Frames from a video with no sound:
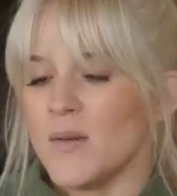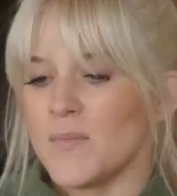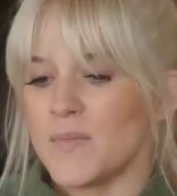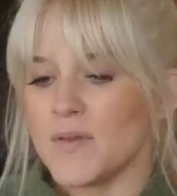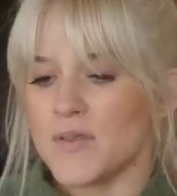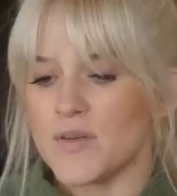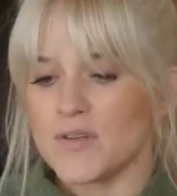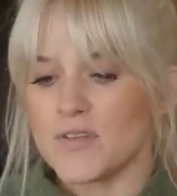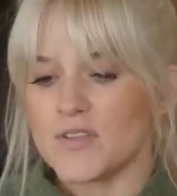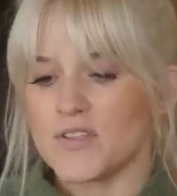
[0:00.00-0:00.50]

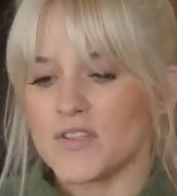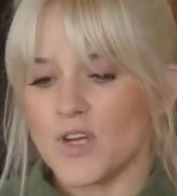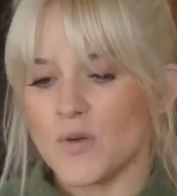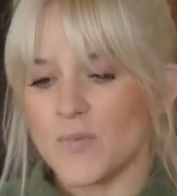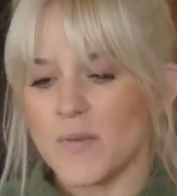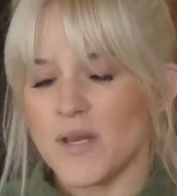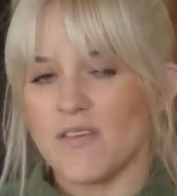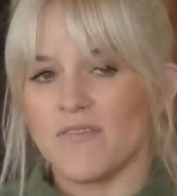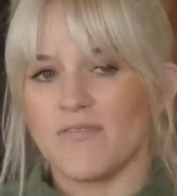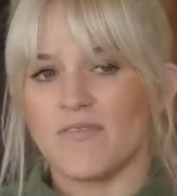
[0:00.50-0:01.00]
But there's so
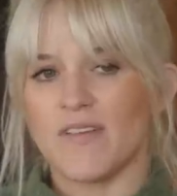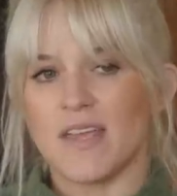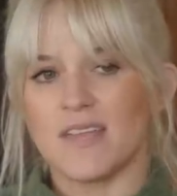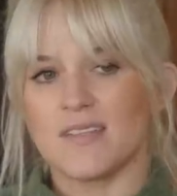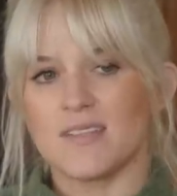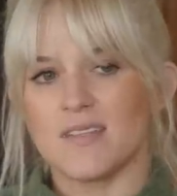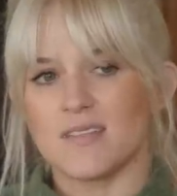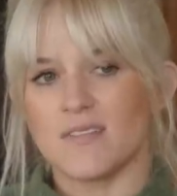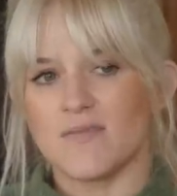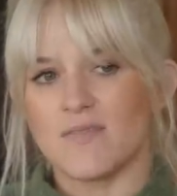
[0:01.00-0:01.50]
many
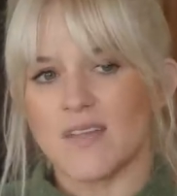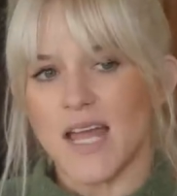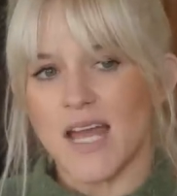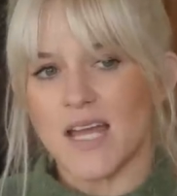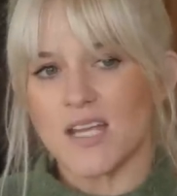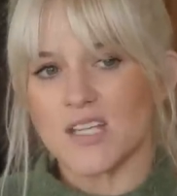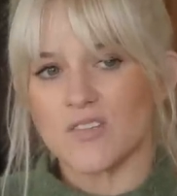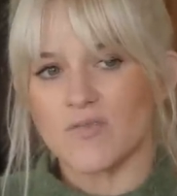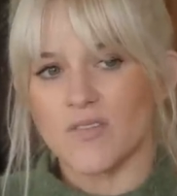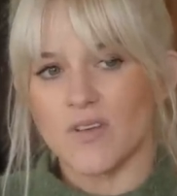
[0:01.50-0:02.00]
faces of
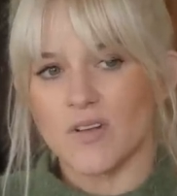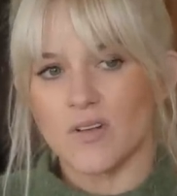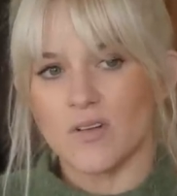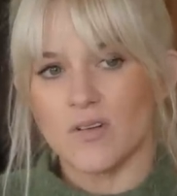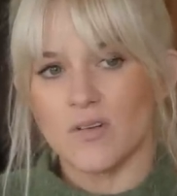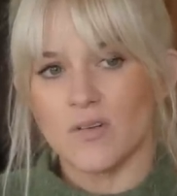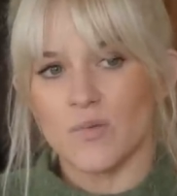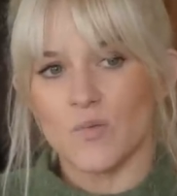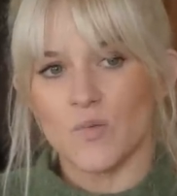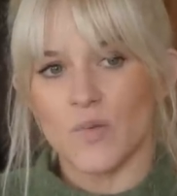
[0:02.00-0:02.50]

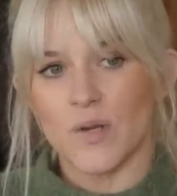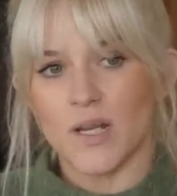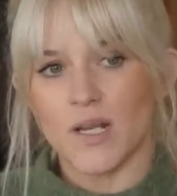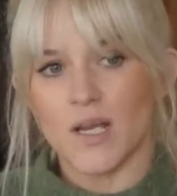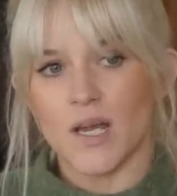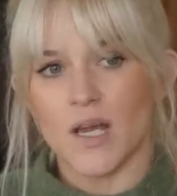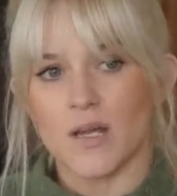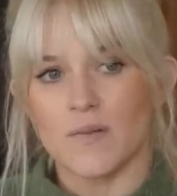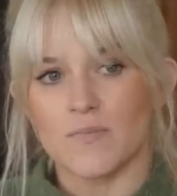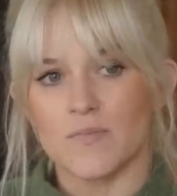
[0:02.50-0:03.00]
Nashville when it
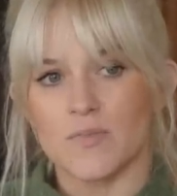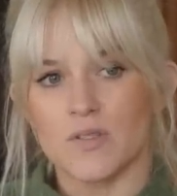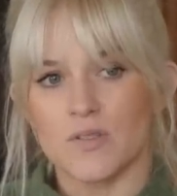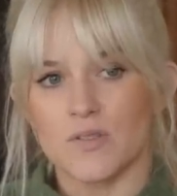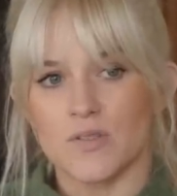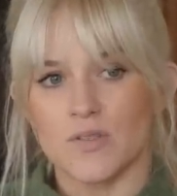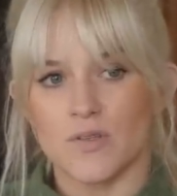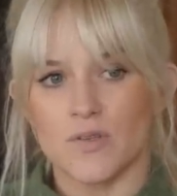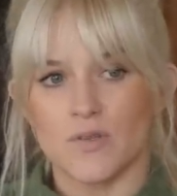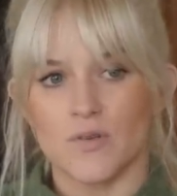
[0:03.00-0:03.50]
comes
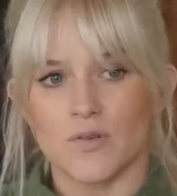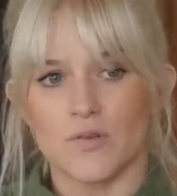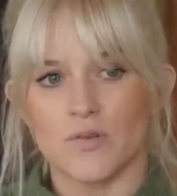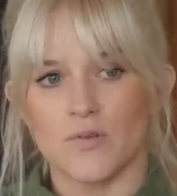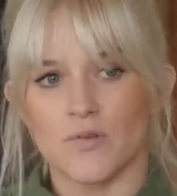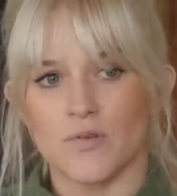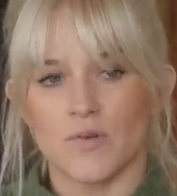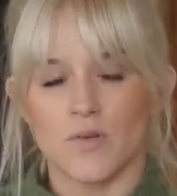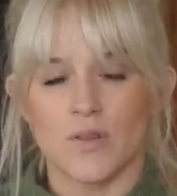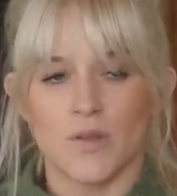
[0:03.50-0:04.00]
mm-hmm.
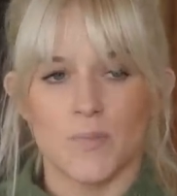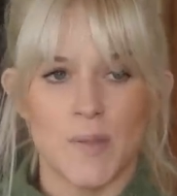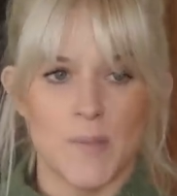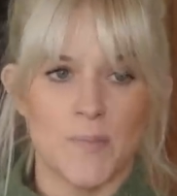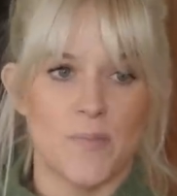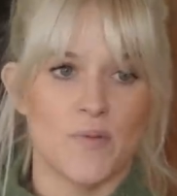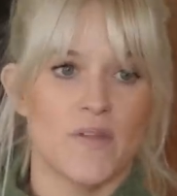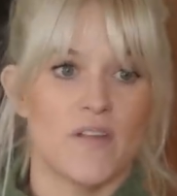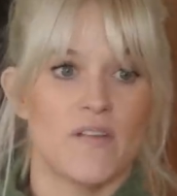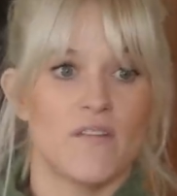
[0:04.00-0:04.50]
to the
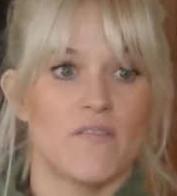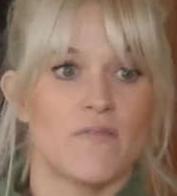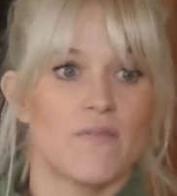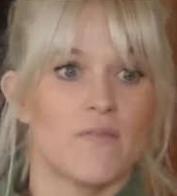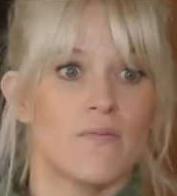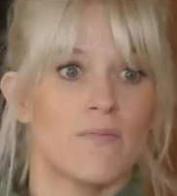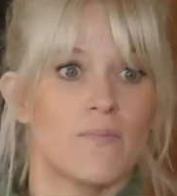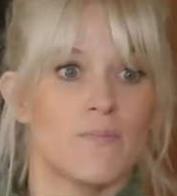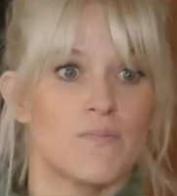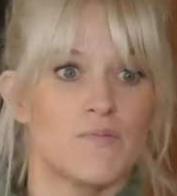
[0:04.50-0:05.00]
people that have
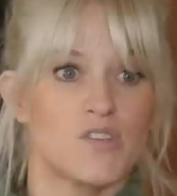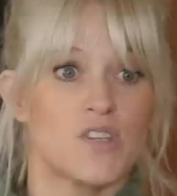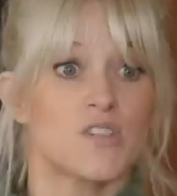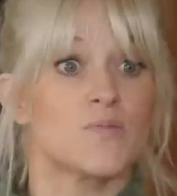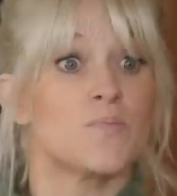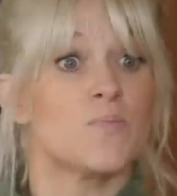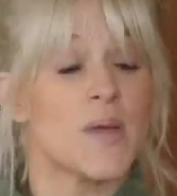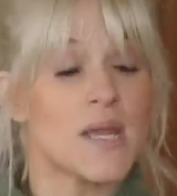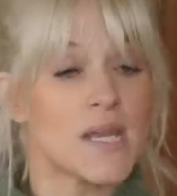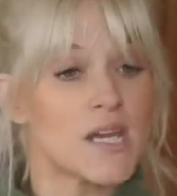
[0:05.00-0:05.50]

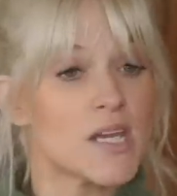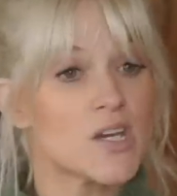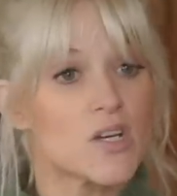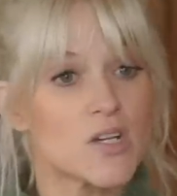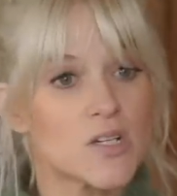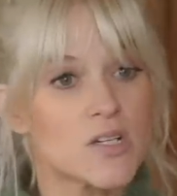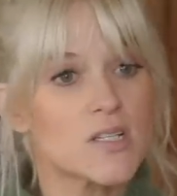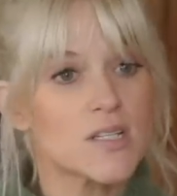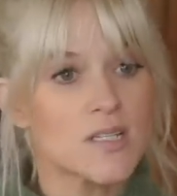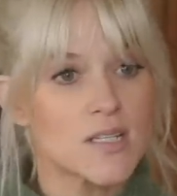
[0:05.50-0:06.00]
just been
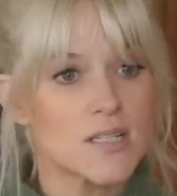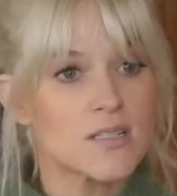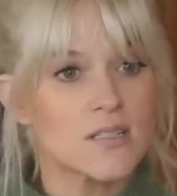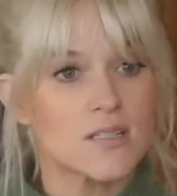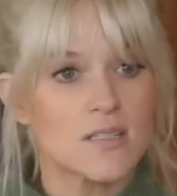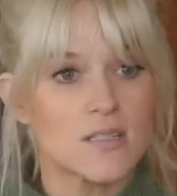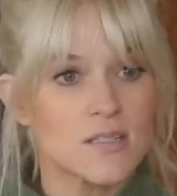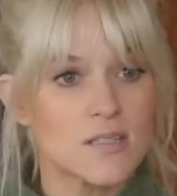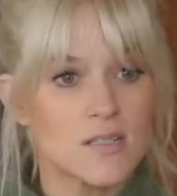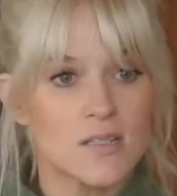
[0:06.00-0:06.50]
here
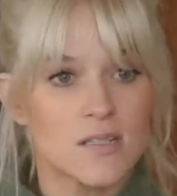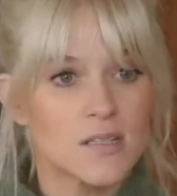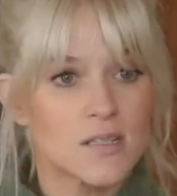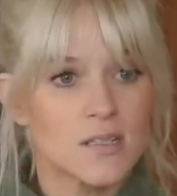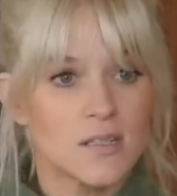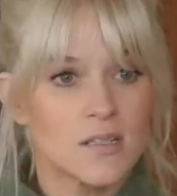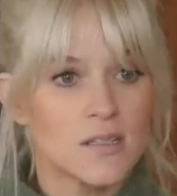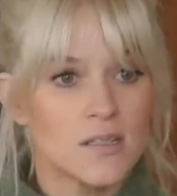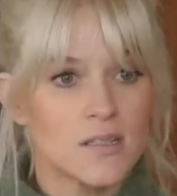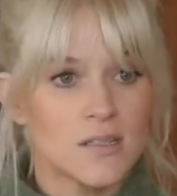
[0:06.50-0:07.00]
since
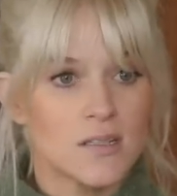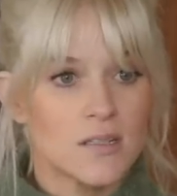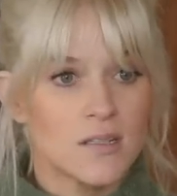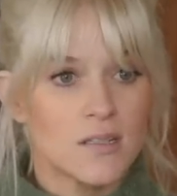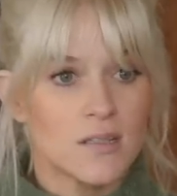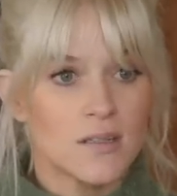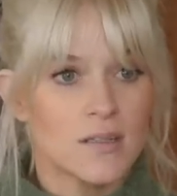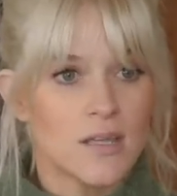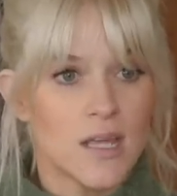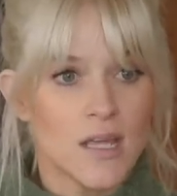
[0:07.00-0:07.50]

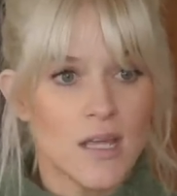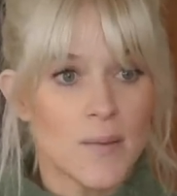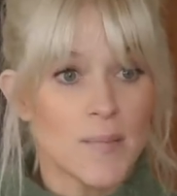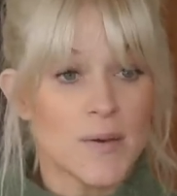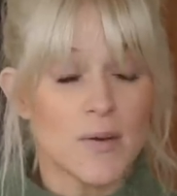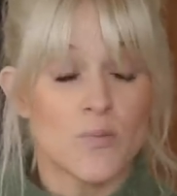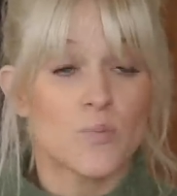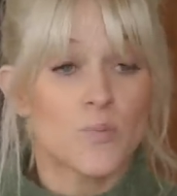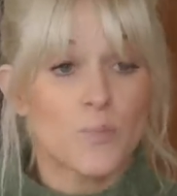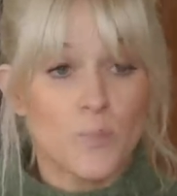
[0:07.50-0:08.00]
they i
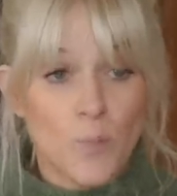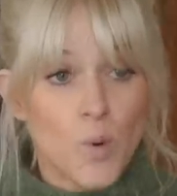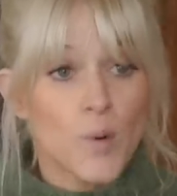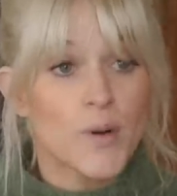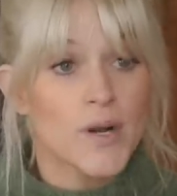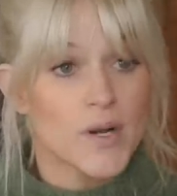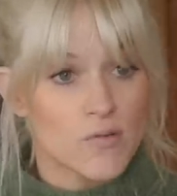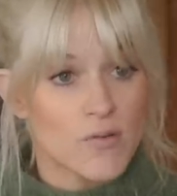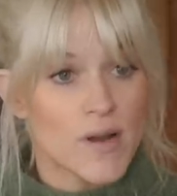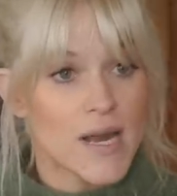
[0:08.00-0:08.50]
mean
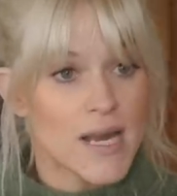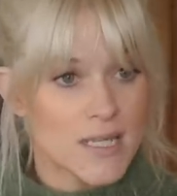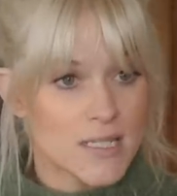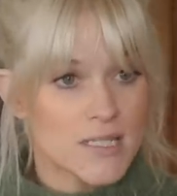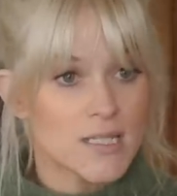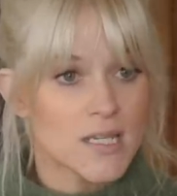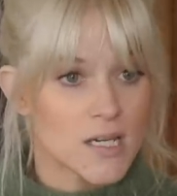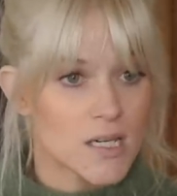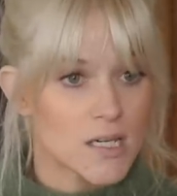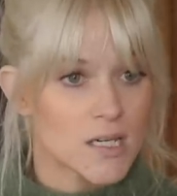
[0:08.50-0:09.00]
born and
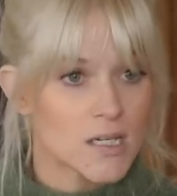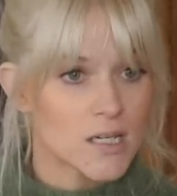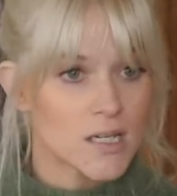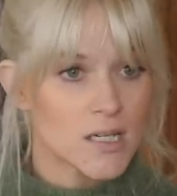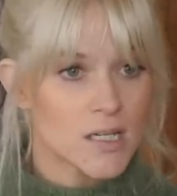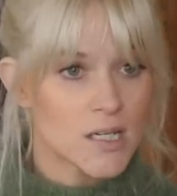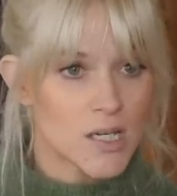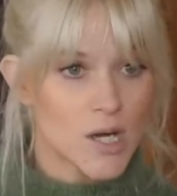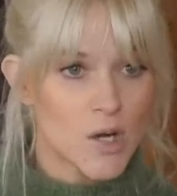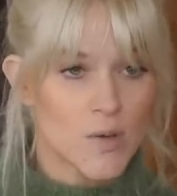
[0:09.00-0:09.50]
raised here
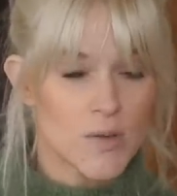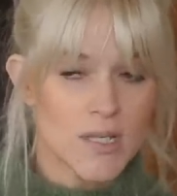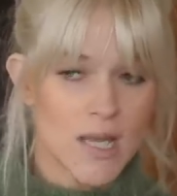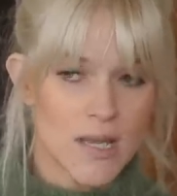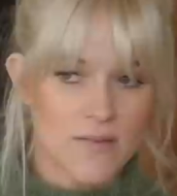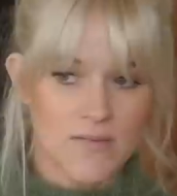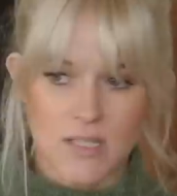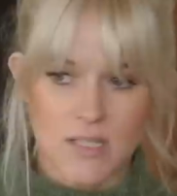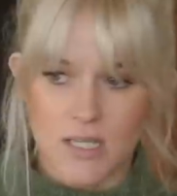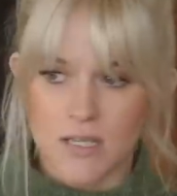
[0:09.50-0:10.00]
you know and
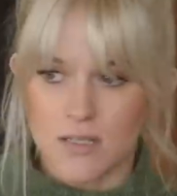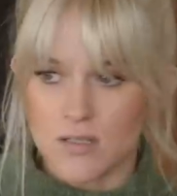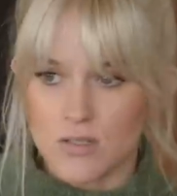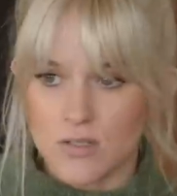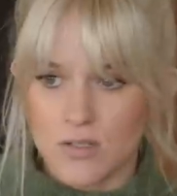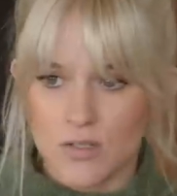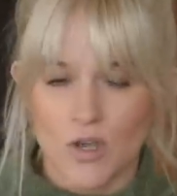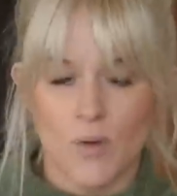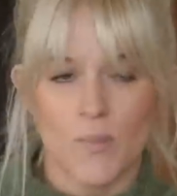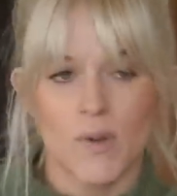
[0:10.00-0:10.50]
have seen
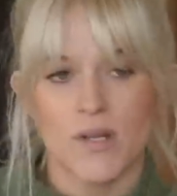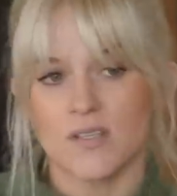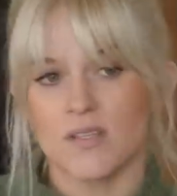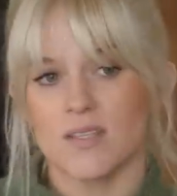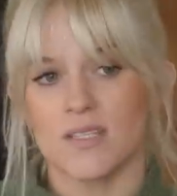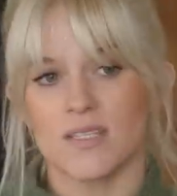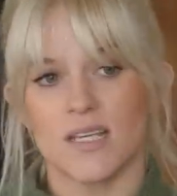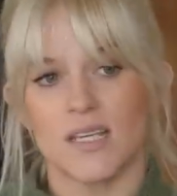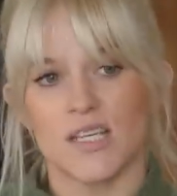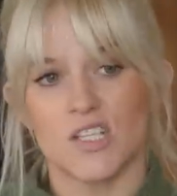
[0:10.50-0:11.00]
so much of the
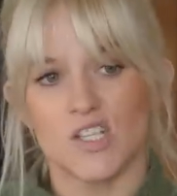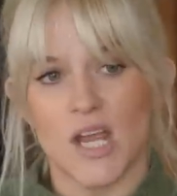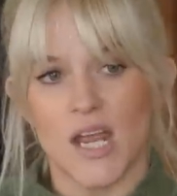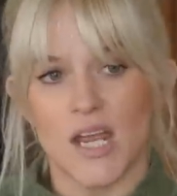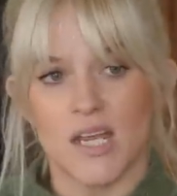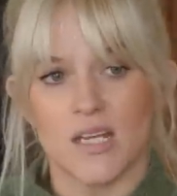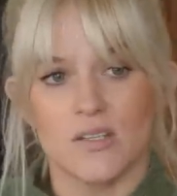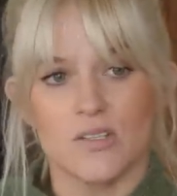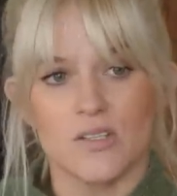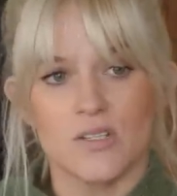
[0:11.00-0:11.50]
city
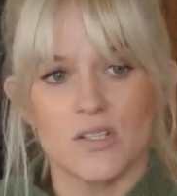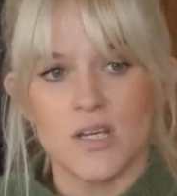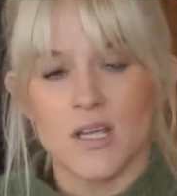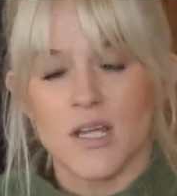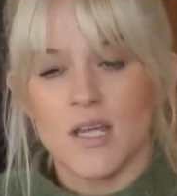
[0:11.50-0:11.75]
change